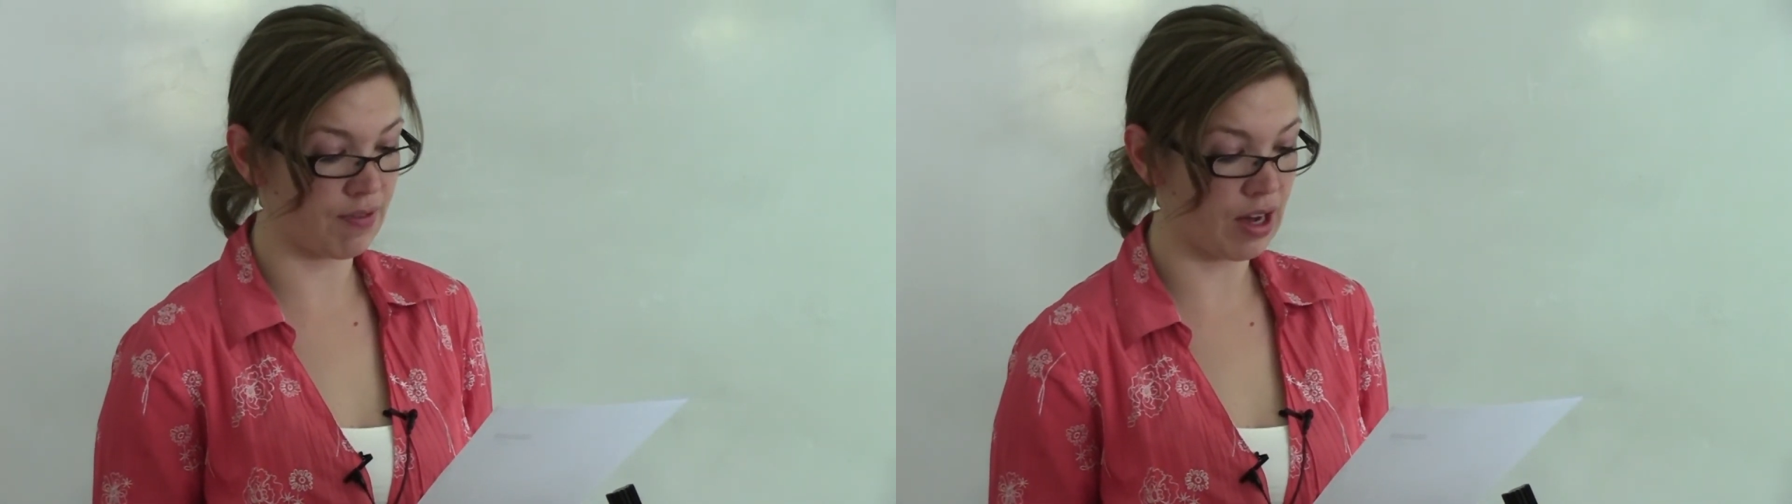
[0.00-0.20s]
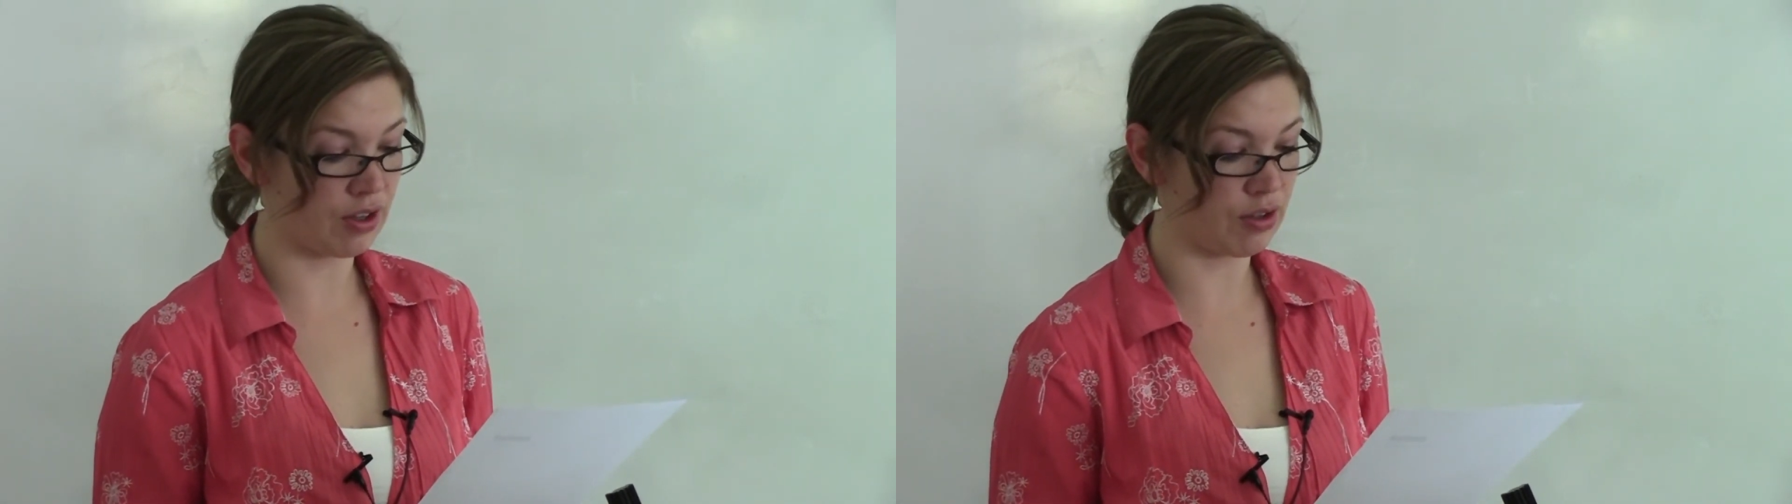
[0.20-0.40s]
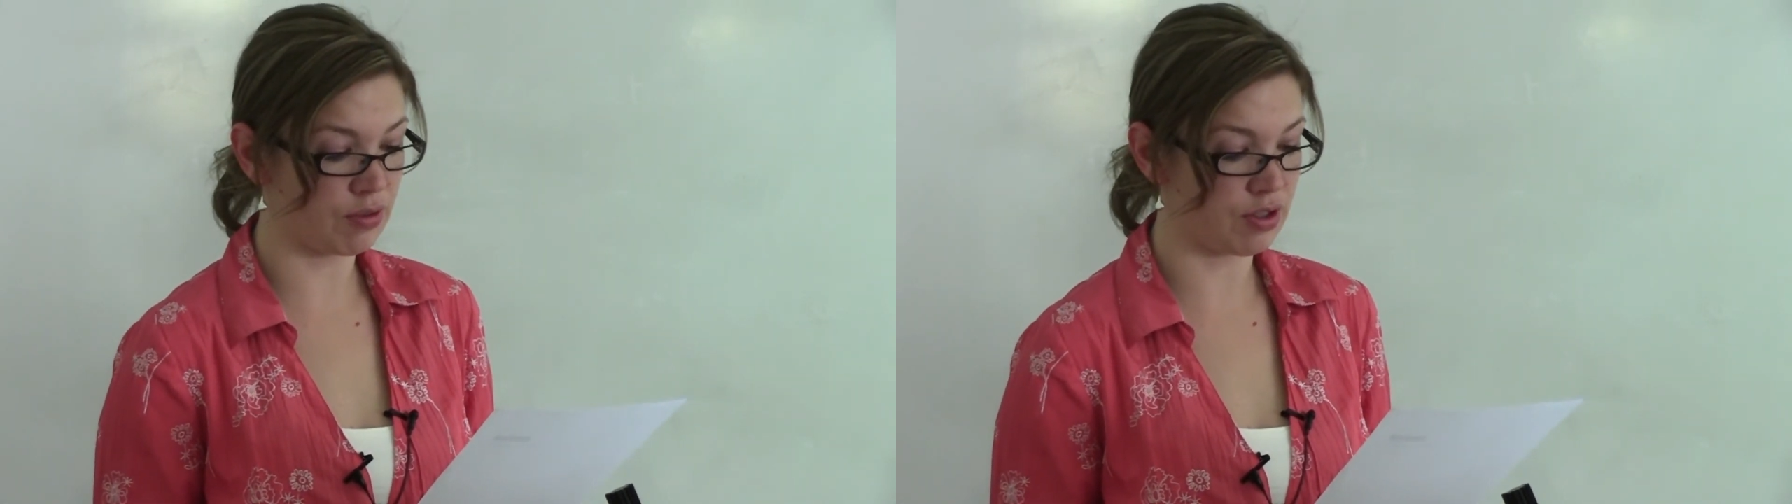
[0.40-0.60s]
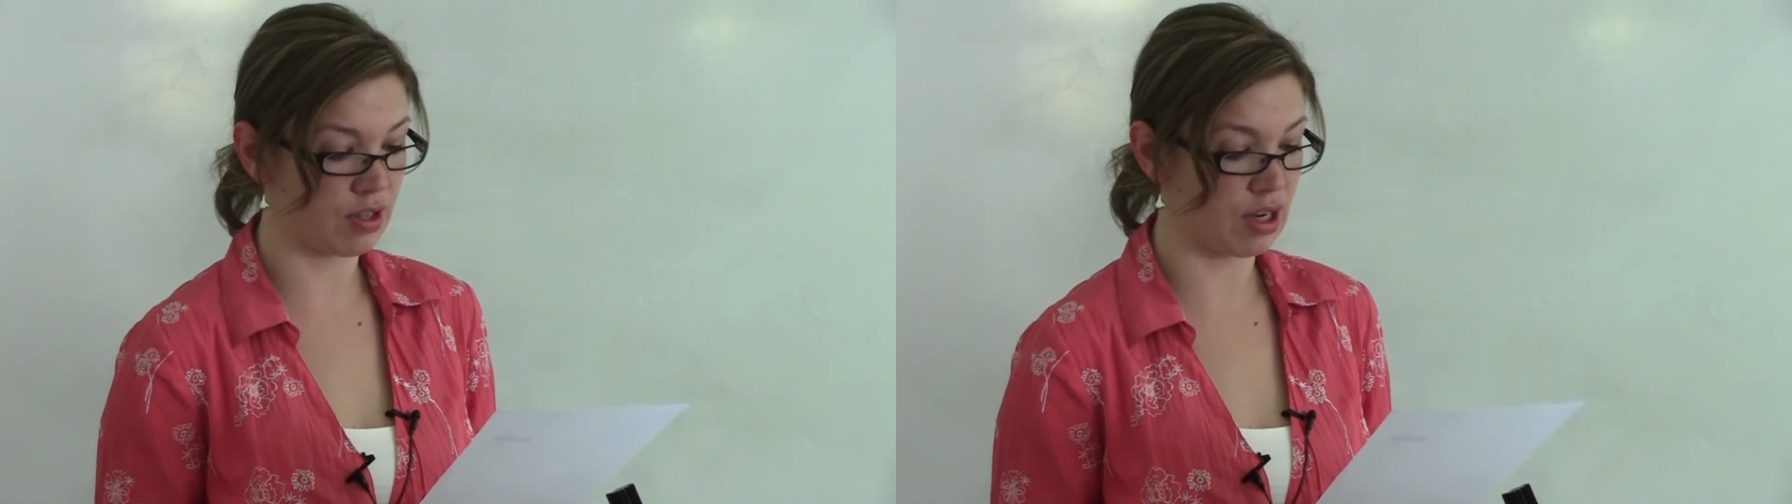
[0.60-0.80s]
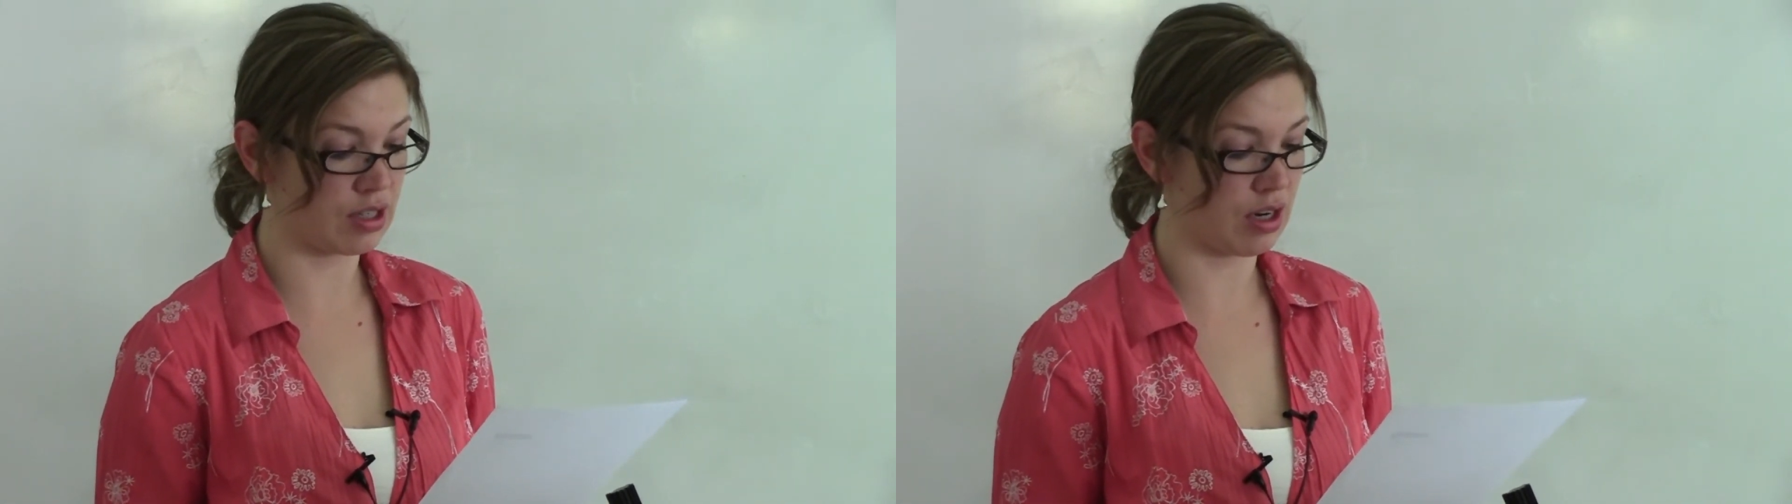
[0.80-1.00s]
value to
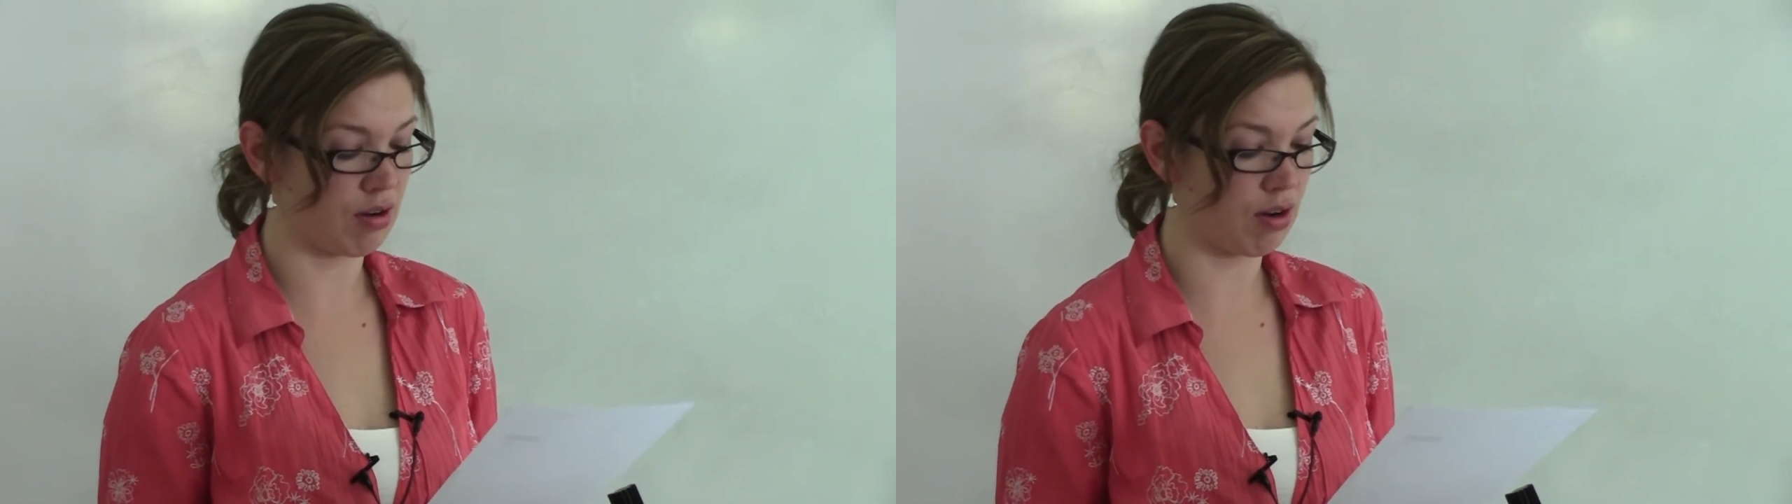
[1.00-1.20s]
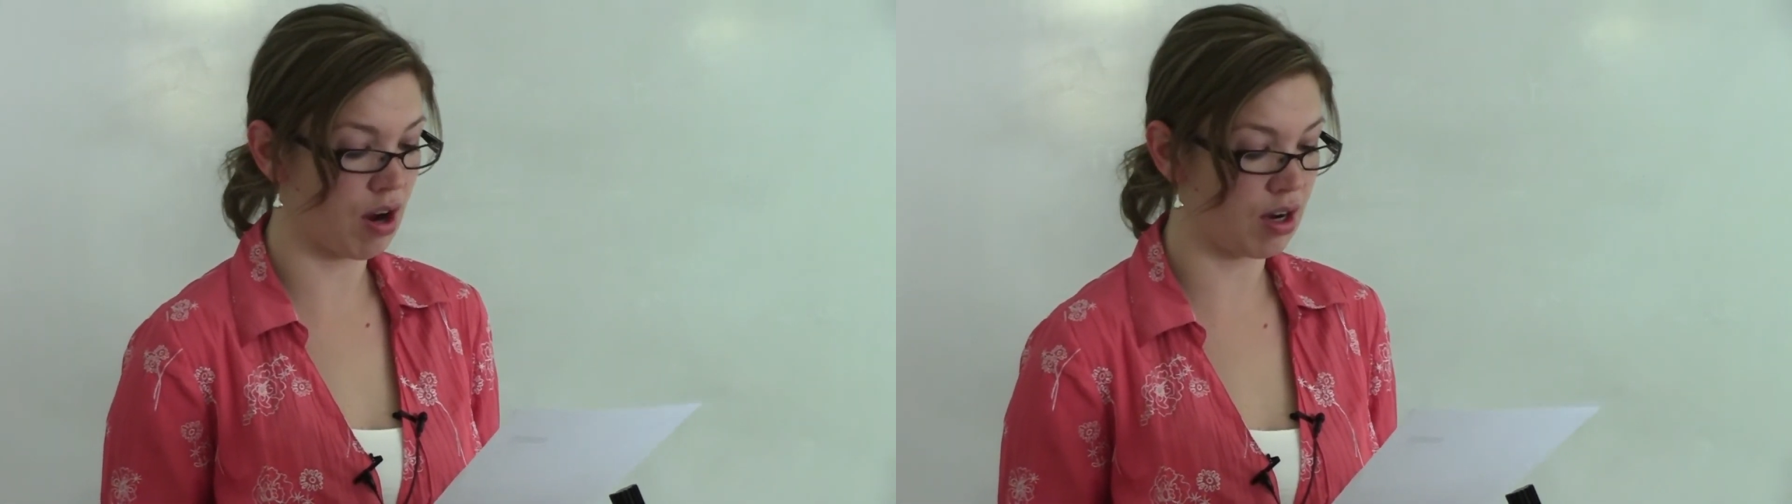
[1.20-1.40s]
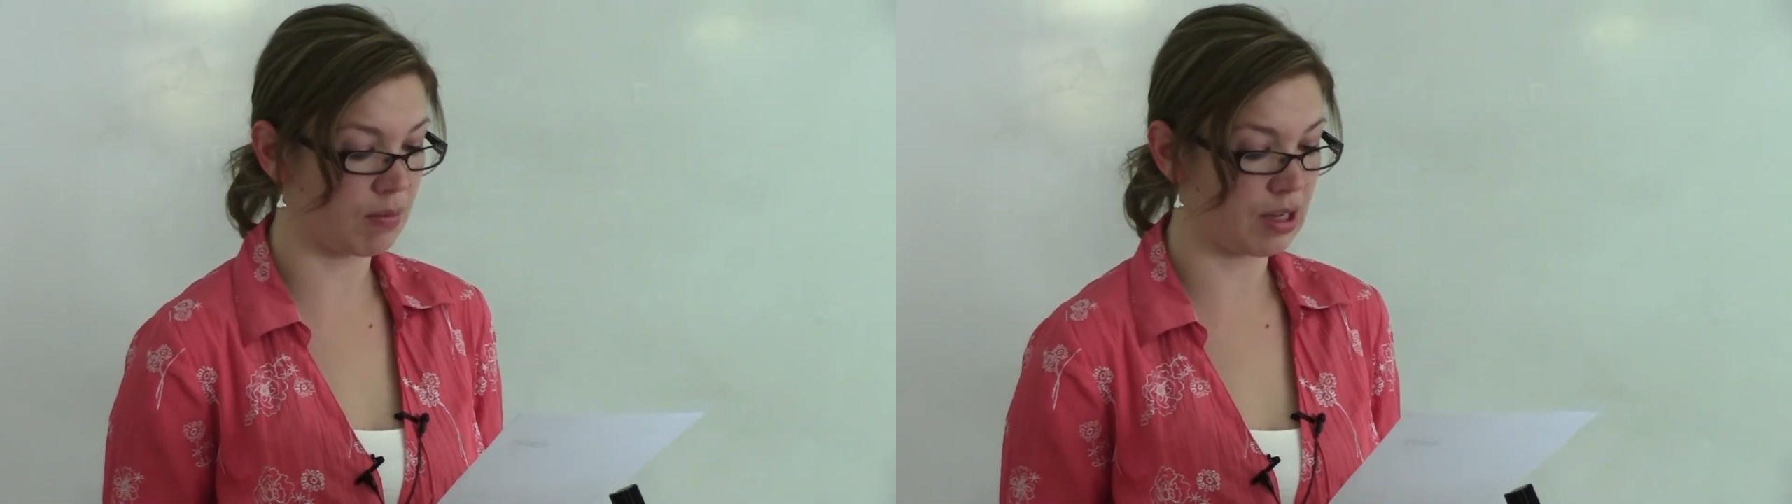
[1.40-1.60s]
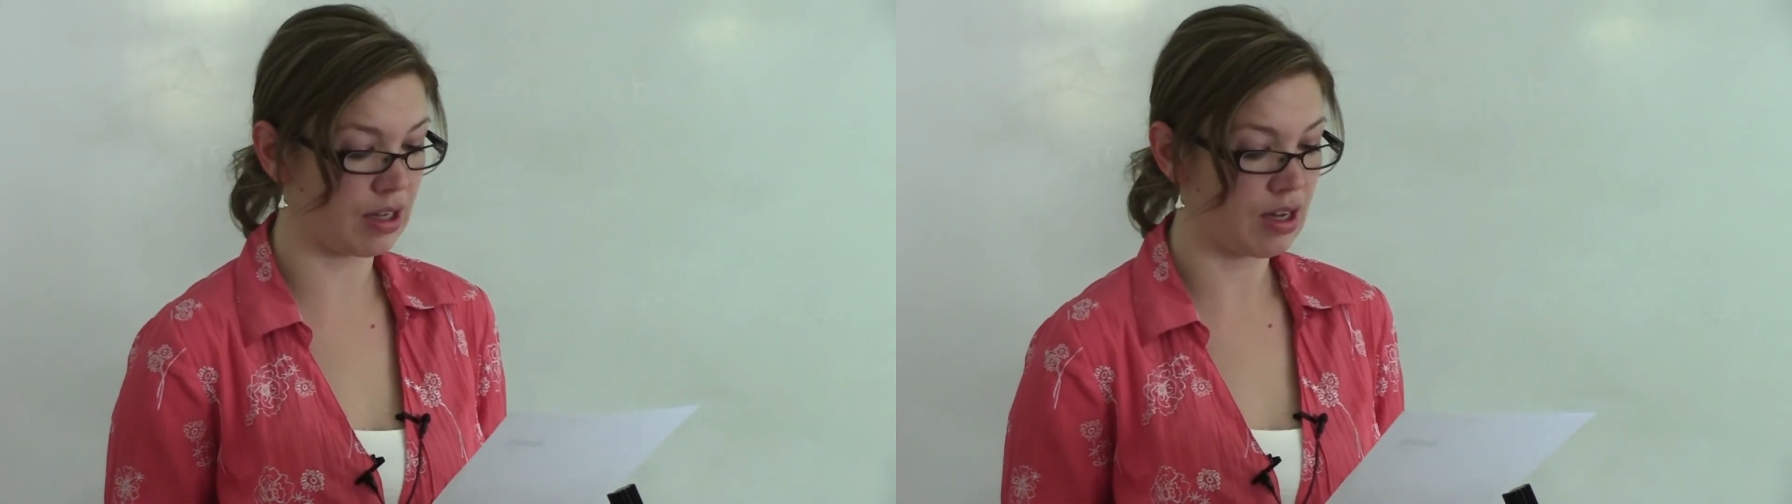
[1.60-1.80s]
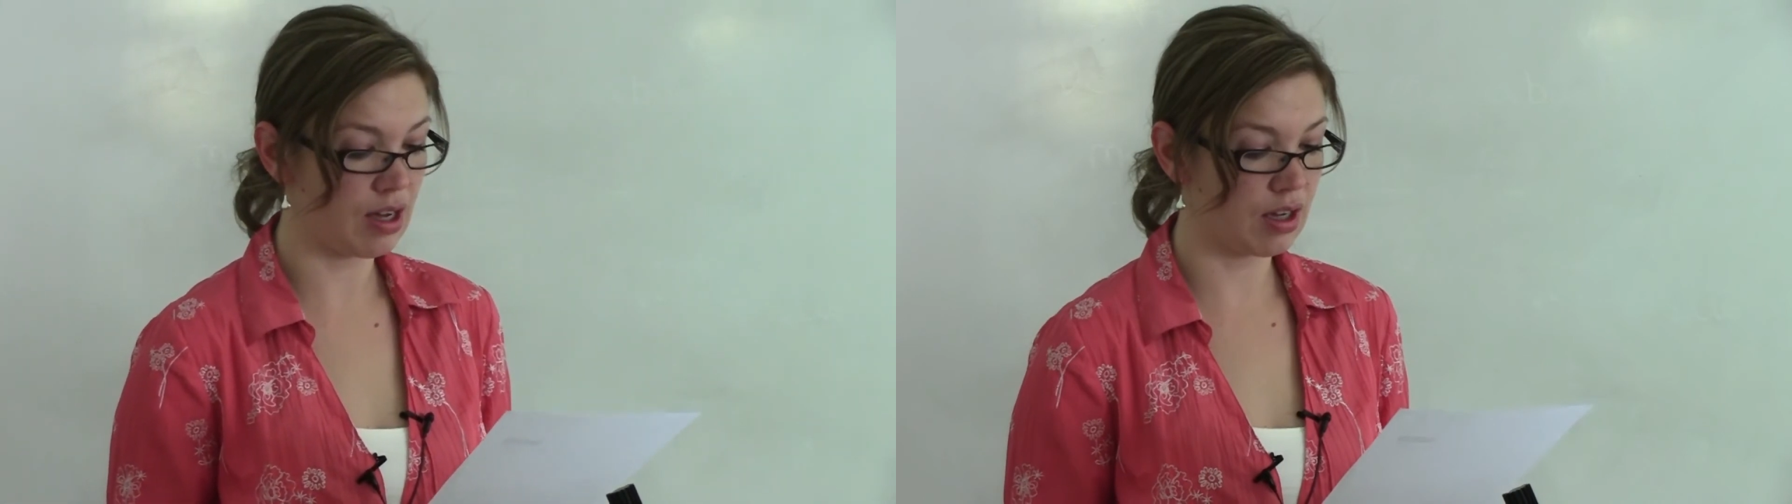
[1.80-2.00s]
the Ontario economy,